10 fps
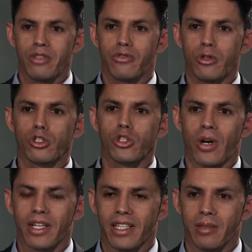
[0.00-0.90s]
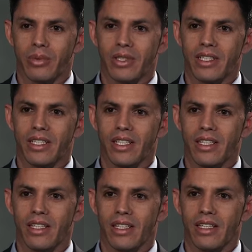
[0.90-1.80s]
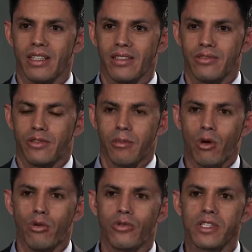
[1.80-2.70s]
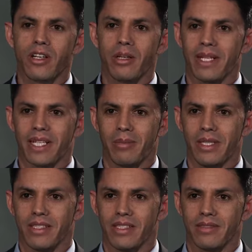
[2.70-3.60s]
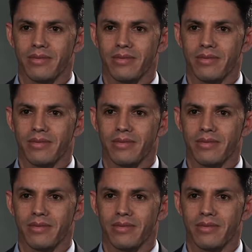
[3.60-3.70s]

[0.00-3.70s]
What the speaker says: For me, it was shocking because this messed up